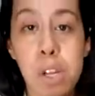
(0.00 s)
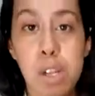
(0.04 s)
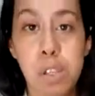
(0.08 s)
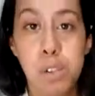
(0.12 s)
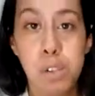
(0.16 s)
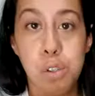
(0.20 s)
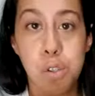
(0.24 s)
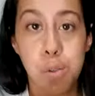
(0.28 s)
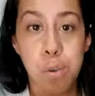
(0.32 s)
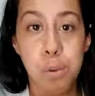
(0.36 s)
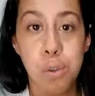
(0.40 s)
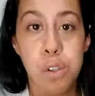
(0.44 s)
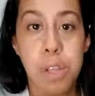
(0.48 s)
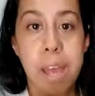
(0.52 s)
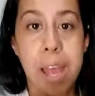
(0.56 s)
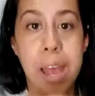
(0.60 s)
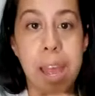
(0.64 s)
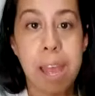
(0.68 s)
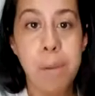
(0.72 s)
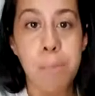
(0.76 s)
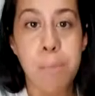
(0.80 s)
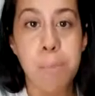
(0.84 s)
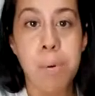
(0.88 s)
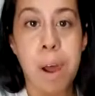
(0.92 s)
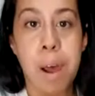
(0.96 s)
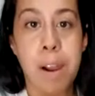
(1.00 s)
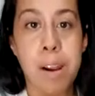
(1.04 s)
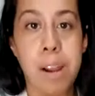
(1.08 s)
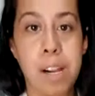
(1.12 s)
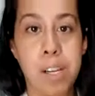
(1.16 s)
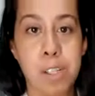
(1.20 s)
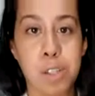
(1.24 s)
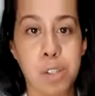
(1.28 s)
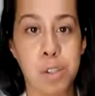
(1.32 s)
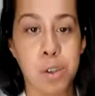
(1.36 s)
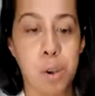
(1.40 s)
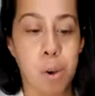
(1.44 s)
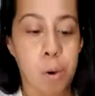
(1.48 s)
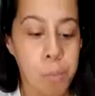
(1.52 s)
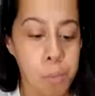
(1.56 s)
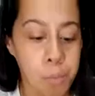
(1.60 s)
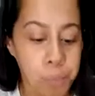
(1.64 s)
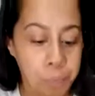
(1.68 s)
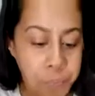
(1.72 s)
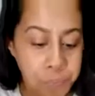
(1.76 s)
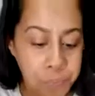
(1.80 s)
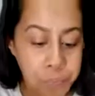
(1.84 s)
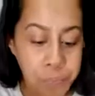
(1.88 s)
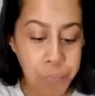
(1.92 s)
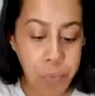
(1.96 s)
to the end product. So
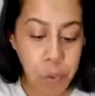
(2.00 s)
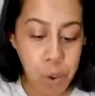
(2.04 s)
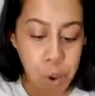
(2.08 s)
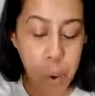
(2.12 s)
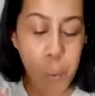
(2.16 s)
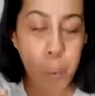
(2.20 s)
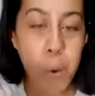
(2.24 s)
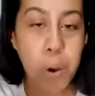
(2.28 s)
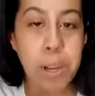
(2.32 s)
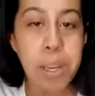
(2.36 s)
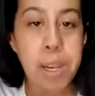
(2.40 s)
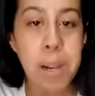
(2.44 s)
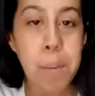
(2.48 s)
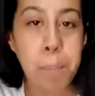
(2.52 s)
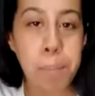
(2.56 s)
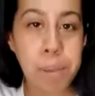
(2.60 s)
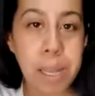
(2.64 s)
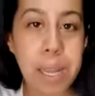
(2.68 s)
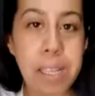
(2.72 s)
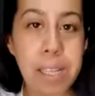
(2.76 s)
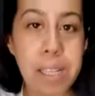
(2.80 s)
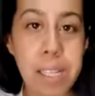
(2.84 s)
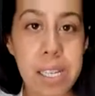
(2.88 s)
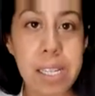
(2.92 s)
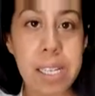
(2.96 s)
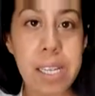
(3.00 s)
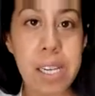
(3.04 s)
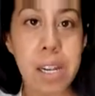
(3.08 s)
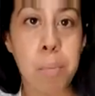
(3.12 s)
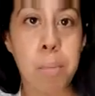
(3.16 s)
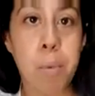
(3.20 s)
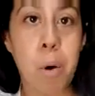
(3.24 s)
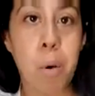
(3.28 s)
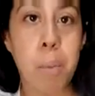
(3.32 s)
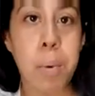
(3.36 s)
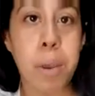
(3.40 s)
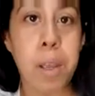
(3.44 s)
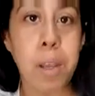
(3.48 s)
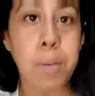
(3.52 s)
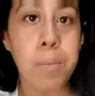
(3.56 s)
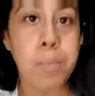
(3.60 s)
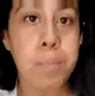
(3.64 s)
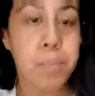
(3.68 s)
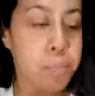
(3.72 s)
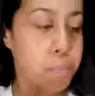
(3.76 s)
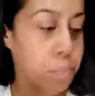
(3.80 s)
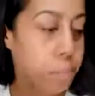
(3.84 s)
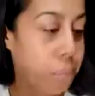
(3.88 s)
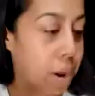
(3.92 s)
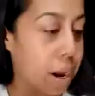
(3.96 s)
we're gonna plate this in a moment,
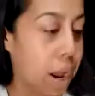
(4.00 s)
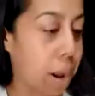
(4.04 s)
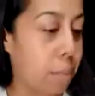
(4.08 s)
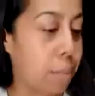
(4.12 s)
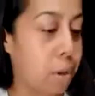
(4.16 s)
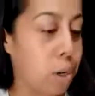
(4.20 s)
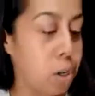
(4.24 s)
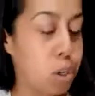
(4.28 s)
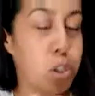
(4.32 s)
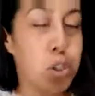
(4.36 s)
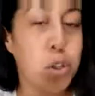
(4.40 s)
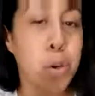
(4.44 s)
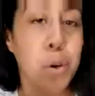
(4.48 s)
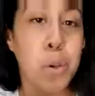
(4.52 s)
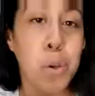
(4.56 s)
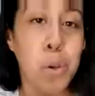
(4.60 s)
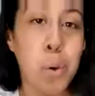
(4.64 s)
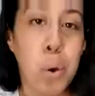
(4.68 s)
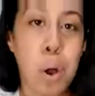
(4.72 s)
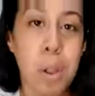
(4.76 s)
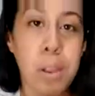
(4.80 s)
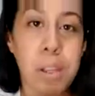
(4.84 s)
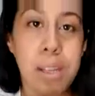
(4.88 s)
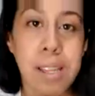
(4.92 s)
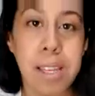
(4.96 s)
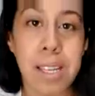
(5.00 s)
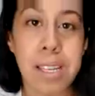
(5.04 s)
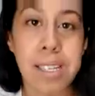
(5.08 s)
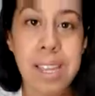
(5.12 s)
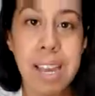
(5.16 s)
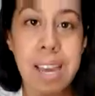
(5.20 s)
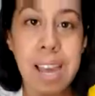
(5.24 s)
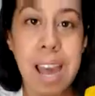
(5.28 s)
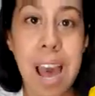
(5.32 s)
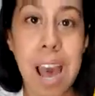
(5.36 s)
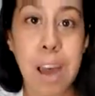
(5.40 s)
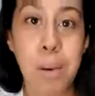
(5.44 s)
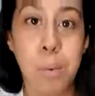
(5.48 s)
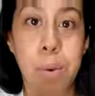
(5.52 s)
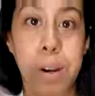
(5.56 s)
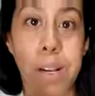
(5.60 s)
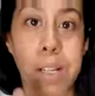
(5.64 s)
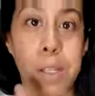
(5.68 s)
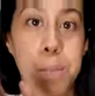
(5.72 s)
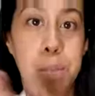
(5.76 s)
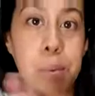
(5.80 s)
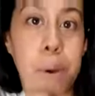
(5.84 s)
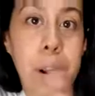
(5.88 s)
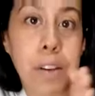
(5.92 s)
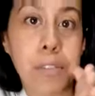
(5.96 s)
but I'm gonna show you all the things I add when
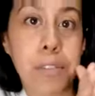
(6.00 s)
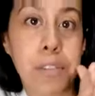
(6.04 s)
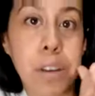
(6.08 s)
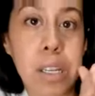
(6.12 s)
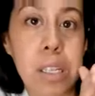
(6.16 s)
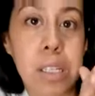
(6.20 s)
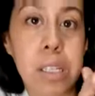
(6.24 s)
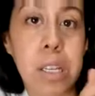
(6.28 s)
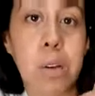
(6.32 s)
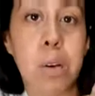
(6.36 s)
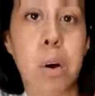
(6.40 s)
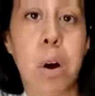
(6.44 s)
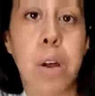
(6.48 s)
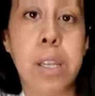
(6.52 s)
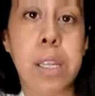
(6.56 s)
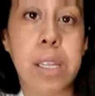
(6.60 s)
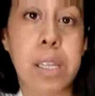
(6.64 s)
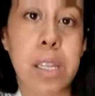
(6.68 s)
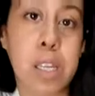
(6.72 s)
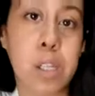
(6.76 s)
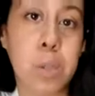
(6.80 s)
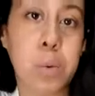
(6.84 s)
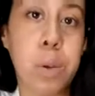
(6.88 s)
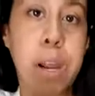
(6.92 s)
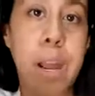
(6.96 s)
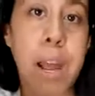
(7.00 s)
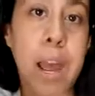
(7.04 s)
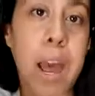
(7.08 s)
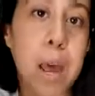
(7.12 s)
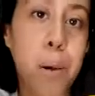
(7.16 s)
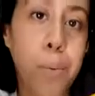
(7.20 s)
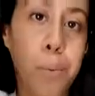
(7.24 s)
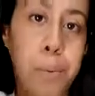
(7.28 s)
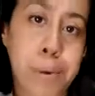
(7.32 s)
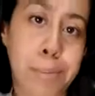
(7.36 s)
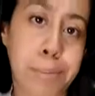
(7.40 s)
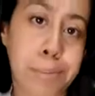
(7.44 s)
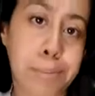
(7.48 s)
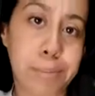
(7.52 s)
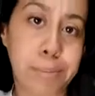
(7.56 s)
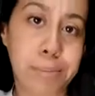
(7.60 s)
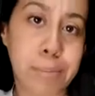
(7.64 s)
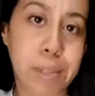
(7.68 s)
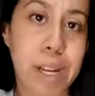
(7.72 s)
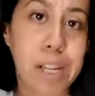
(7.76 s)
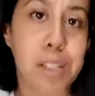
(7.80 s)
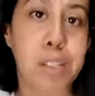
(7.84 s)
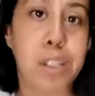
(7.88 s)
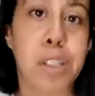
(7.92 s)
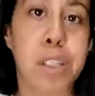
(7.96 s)
it's breakfast and all the things when I add when
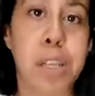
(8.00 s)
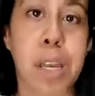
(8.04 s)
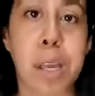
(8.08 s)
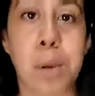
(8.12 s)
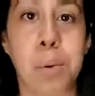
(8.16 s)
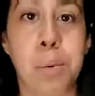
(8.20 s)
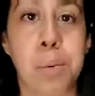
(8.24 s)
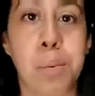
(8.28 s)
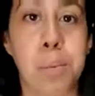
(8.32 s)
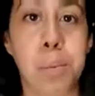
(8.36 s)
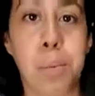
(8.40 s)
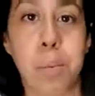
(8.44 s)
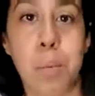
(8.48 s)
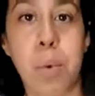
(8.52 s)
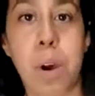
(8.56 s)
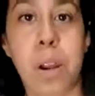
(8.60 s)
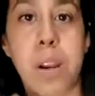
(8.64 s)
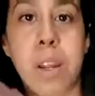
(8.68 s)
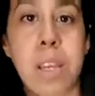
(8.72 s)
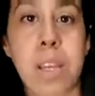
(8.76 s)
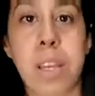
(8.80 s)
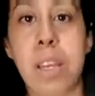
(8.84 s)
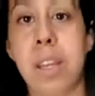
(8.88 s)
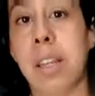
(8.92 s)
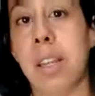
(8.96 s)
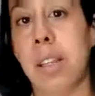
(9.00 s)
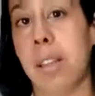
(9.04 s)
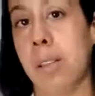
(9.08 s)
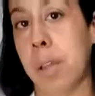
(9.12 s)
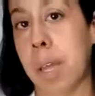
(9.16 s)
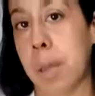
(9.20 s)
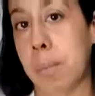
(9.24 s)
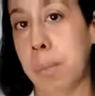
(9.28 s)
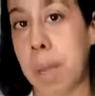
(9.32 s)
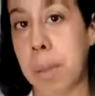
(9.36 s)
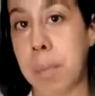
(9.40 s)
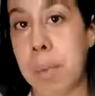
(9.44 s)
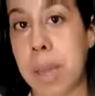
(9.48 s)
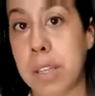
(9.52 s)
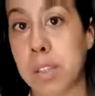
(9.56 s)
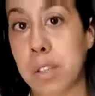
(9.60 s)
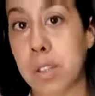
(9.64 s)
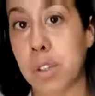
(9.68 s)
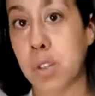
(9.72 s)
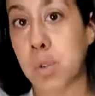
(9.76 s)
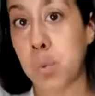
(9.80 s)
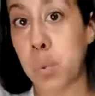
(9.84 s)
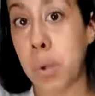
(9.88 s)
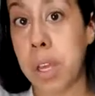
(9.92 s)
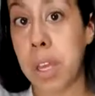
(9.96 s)
I just like want to eat it, like maybe as a
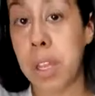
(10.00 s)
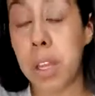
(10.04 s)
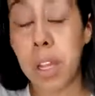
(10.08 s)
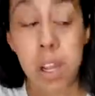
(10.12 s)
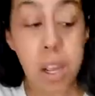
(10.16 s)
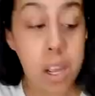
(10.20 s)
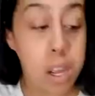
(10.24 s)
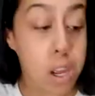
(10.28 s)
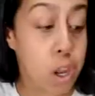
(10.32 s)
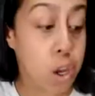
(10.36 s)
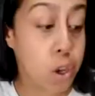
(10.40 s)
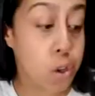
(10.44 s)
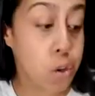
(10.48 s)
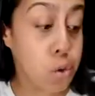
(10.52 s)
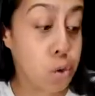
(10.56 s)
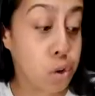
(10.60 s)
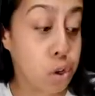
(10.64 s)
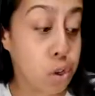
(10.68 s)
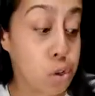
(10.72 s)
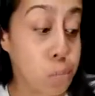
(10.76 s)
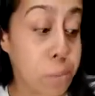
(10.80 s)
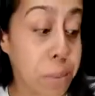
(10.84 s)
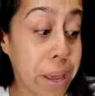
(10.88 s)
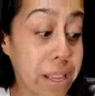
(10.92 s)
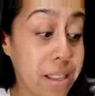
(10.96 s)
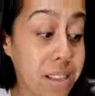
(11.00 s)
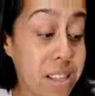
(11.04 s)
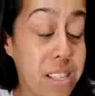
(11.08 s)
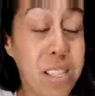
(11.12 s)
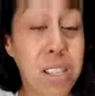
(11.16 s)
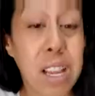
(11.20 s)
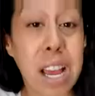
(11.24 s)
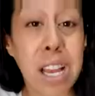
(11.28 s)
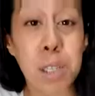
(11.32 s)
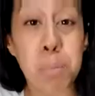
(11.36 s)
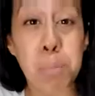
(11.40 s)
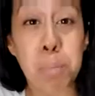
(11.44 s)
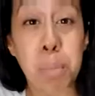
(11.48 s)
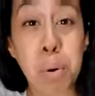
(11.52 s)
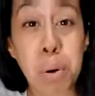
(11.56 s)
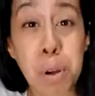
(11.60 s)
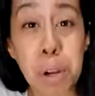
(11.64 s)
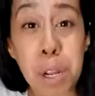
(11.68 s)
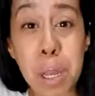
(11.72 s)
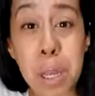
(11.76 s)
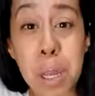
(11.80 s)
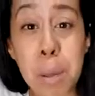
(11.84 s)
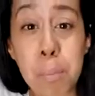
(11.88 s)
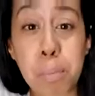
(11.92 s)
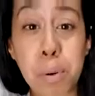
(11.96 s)
sweet. You can make this as
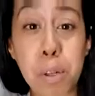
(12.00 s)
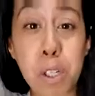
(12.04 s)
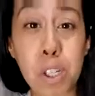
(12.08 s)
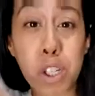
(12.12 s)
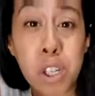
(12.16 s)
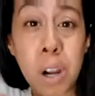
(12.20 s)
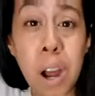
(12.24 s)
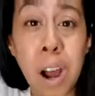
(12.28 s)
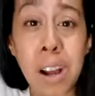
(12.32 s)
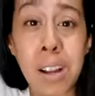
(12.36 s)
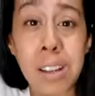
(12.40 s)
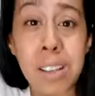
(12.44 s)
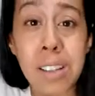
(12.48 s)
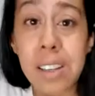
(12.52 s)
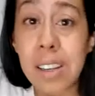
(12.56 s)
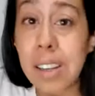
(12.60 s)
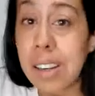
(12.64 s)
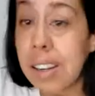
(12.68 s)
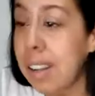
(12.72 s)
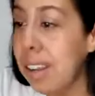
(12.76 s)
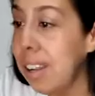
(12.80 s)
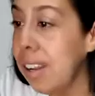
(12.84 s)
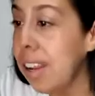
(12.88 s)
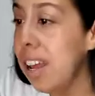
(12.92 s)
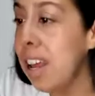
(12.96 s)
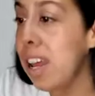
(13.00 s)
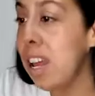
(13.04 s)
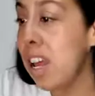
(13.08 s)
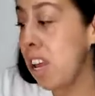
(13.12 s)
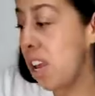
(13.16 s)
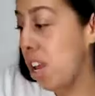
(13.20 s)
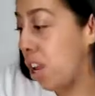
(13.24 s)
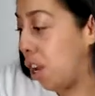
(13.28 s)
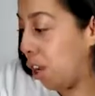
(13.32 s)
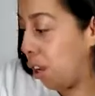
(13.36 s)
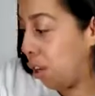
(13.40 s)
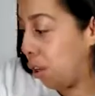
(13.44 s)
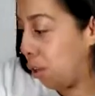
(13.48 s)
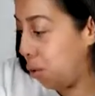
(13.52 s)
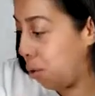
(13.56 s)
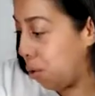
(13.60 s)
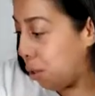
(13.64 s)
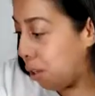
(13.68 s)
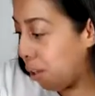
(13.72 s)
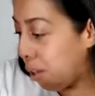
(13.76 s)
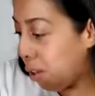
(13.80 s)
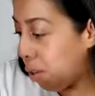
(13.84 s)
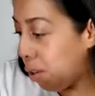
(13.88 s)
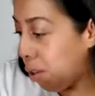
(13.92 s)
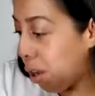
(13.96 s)
pudding and put chocolate in it. You
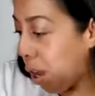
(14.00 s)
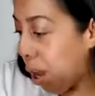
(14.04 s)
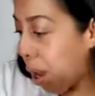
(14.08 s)
can